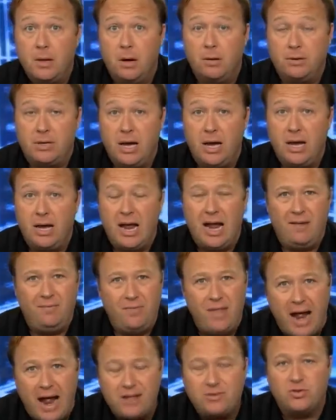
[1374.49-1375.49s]
Okay,
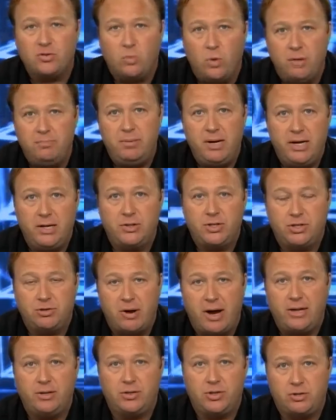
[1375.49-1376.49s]
and that's what being
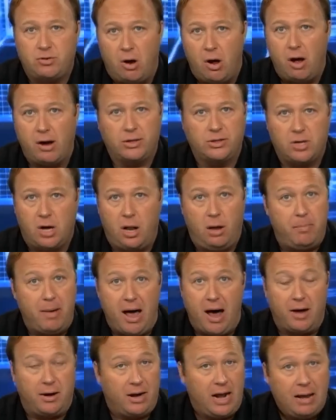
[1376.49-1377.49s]
straight and strong is all
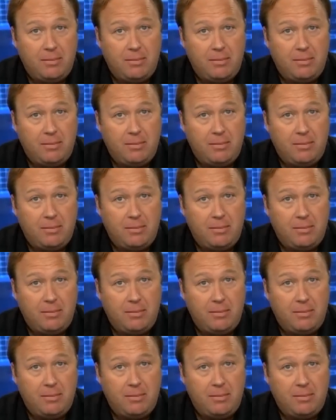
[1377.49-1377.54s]
about.